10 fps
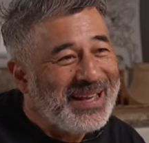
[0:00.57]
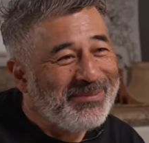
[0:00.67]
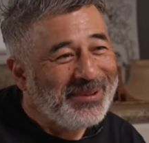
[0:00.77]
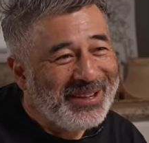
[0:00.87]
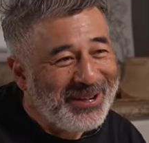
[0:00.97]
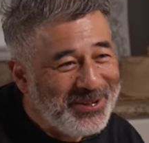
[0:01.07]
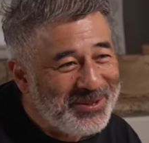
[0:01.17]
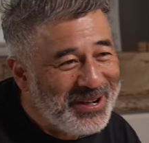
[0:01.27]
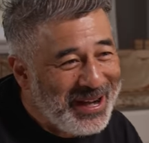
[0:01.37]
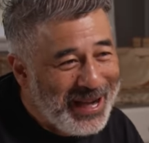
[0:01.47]
Caballero.
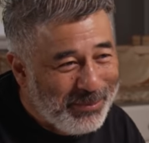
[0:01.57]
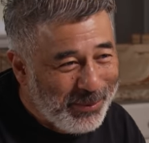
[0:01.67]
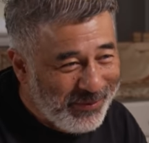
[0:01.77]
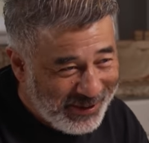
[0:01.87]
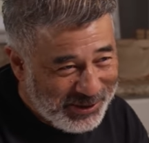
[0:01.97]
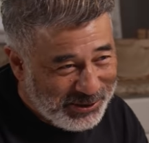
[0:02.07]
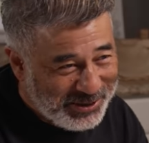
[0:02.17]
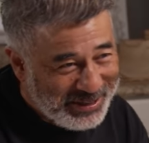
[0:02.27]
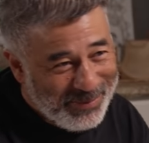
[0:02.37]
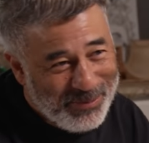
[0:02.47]
I'm a professional
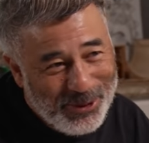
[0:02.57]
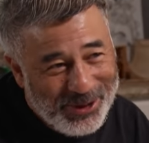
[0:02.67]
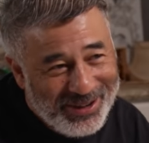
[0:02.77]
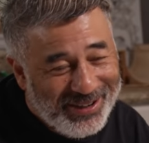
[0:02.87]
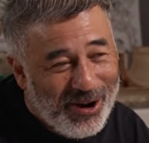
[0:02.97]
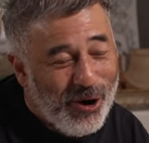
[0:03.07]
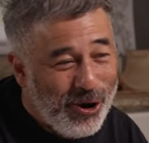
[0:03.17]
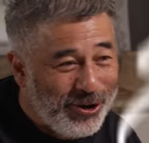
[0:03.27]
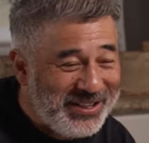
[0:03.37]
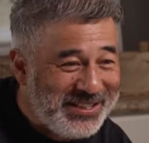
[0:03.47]
skateboarder,
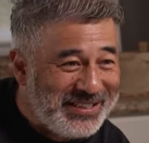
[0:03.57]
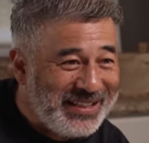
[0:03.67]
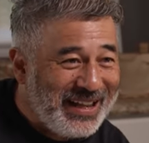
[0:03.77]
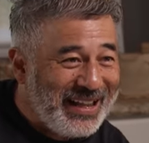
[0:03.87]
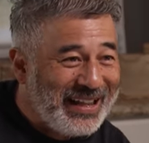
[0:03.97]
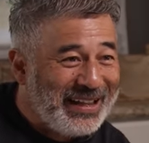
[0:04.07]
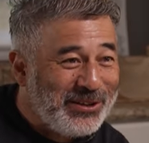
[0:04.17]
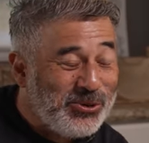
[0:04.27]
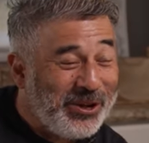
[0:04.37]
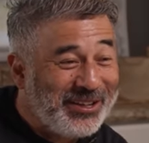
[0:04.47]
artist,
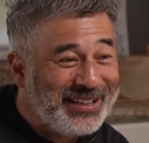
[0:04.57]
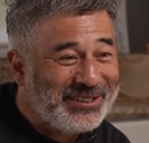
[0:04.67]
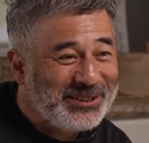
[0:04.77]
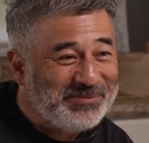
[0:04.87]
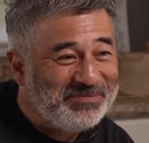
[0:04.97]
and toy collector.